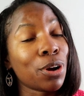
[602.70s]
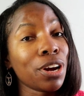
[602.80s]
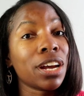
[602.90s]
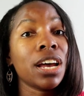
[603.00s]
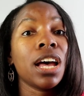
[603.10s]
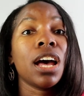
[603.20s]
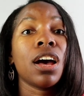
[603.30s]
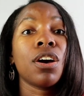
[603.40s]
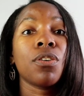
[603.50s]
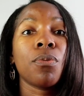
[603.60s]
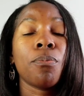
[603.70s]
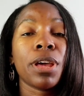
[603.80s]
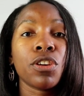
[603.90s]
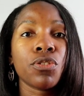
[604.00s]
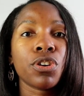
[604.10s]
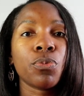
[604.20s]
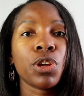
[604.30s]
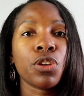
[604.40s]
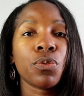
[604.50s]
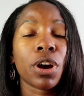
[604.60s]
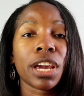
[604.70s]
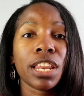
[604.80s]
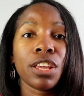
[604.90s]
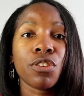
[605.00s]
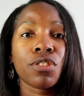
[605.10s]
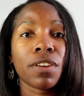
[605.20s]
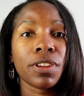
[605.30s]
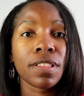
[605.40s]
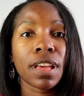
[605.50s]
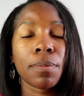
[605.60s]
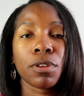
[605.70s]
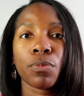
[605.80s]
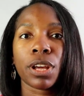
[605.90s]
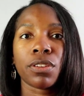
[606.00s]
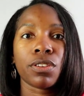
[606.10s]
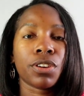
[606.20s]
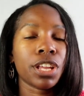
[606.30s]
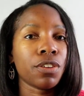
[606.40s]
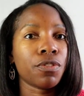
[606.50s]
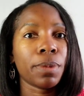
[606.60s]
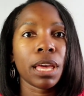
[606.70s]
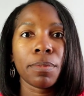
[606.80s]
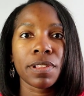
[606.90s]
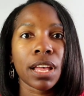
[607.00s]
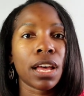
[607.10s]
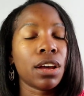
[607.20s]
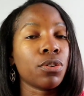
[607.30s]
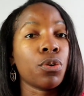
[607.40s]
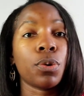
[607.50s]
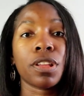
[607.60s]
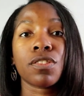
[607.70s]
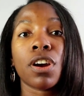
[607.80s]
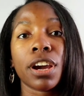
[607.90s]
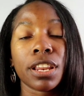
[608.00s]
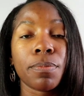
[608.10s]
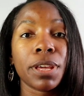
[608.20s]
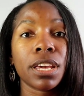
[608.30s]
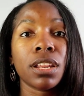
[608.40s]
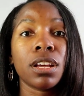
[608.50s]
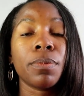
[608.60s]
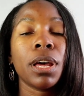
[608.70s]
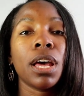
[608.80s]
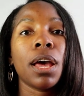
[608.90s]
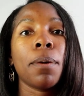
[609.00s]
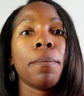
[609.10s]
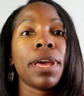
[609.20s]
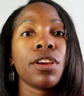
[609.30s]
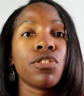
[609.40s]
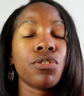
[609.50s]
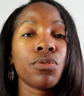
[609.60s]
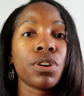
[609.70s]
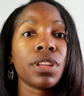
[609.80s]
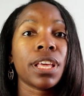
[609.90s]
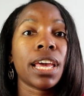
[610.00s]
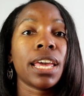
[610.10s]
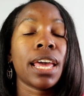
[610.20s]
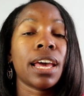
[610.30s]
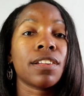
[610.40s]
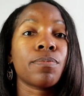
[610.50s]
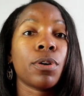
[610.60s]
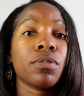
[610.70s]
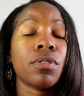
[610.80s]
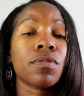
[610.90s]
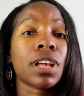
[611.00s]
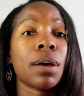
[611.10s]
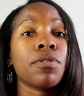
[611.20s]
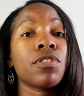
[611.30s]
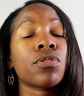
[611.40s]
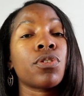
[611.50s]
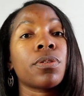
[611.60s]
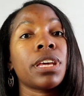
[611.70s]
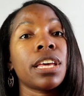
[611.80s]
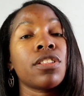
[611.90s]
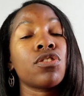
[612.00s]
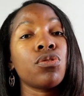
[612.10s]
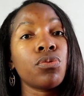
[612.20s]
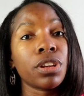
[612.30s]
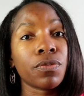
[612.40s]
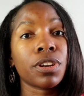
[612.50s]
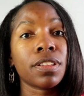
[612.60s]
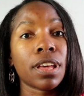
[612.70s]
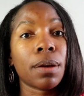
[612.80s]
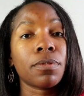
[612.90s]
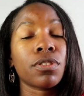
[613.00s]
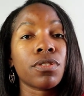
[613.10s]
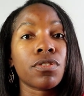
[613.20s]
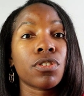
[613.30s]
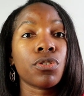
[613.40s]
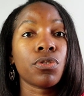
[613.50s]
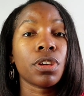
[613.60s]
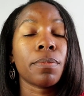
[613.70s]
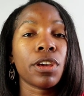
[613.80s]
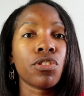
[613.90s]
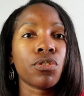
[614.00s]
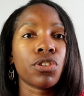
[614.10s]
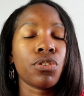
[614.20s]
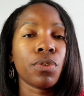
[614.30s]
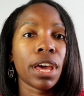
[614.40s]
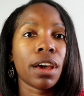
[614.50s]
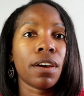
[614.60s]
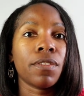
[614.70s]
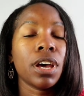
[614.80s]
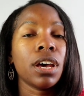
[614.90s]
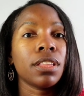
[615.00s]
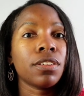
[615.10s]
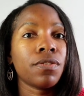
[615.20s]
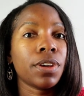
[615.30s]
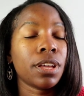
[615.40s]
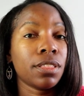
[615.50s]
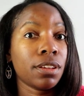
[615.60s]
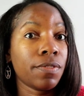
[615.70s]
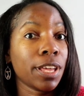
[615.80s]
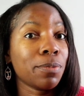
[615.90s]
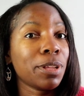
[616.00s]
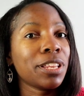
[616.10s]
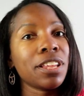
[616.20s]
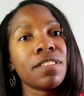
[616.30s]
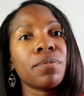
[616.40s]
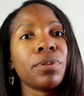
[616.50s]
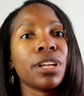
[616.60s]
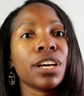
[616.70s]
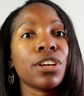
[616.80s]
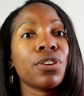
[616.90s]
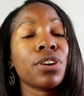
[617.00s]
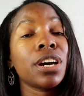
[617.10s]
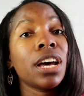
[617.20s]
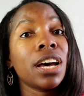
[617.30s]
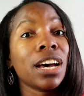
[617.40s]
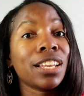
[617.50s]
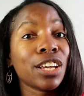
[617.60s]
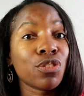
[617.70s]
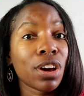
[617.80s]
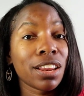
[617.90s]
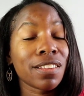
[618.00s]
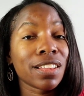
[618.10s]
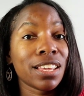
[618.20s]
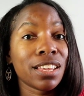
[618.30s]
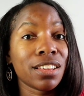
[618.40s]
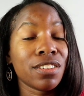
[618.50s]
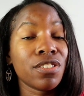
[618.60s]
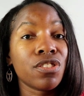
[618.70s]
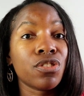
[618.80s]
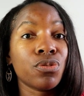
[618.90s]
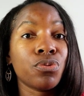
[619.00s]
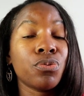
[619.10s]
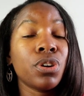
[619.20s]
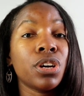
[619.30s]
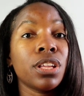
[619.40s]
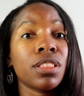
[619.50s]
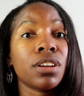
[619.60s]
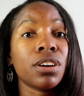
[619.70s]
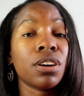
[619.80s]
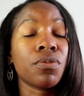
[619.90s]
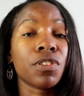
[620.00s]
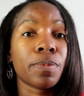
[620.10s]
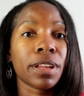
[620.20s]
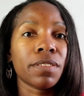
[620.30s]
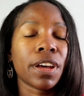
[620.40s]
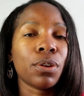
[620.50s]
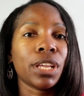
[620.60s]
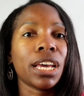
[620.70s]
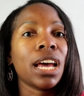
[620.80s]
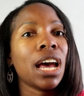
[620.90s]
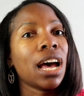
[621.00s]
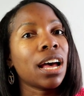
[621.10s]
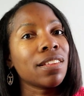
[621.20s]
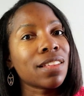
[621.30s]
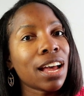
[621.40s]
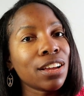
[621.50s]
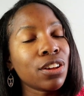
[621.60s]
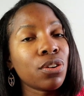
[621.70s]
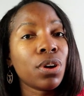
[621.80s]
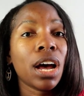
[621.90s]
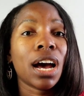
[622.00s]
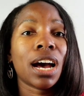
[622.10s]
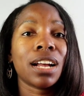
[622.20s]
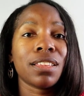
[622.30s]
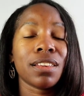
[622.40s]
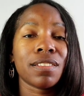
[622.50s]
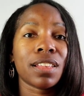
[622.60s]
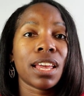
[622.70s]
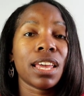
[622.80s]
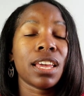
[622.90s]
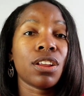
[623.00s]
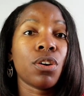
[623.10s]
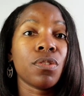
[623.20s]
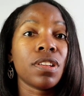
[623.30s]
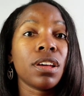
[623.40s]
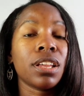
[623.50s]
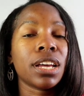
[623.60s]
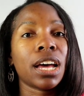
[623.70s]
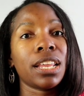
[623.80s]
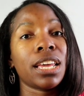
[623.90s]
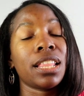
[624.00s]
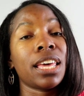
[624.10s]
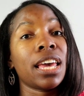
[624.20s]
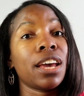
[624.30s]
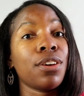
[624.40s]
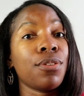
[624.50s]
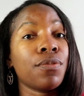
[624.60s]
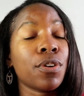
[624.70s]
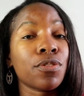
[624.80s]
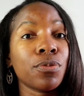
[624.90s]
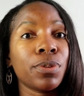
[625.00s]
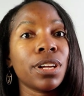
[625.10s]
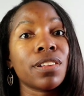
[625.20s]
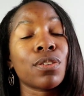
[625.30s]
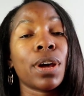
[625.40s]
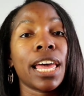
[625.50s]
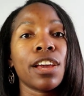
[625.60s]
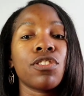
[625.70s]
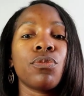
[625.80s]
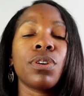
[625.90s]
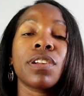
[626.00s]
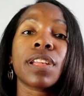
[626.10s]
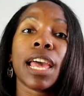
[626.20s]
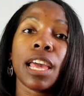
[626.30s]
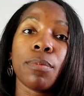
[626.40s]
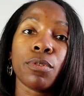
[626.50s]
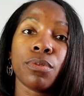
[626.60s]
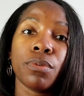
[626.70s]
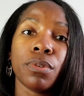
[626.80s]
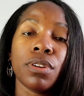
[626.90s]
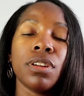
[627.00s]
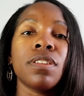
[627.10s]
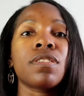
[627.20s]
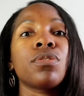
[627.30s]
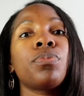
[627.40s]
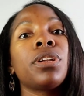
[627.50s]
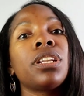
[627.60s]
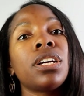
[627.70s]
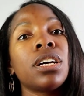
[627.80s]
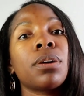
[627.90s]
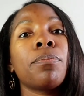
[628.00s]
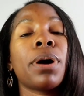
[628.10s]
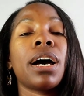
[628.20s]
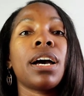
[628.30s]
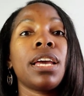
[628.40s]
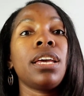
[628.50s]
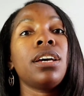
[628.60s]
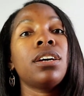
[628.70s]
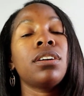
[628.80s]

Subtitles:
work. Make sure when you are getting your travel adapter, whether you're getting it from Amazon, going to Target to pick it up, make sure that it has both those options, or get 2 different adapters so you can make sure you have the availability to plug your electronics into the respective outlet. Side note, I did stay in a hotel in Ghana and they had universal plugs, so I actually was able to plug my